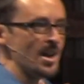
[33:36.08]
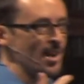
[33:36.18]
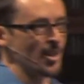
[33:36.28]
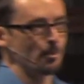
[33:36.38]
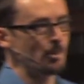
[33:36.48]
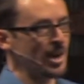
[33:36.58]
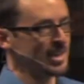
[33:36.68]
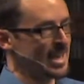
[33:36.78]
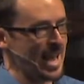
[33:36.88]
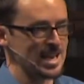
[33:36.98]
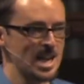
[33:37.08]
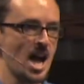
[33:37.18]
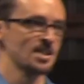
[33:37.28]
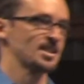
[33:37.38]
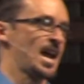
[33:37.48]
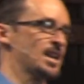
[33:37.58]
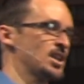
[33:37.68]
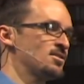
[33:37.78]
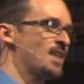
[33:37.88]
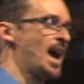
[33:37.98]
right on the button and knocks
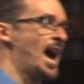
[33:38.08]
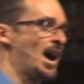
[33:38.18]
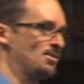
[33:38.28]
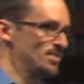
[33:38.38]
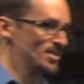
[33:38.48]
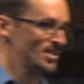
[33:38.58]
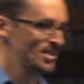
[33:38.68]
that dude out.